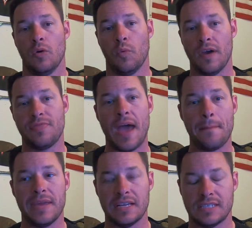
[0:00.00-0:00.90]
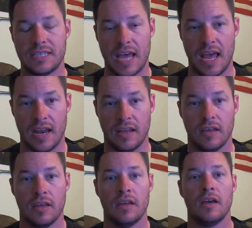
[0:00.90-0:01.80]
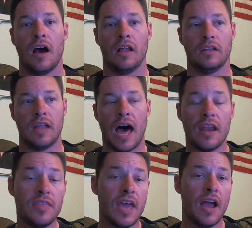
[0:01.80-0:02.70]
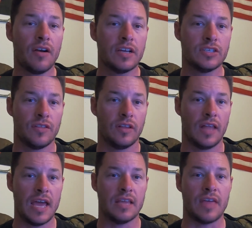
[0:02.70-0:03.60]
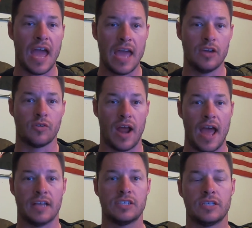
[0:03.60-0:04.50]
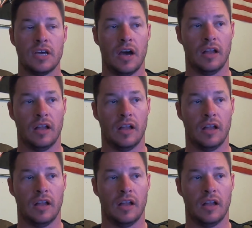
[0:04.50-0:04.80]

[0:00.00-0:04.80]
With that being said, a lot of the areas on the lake, the hay grass,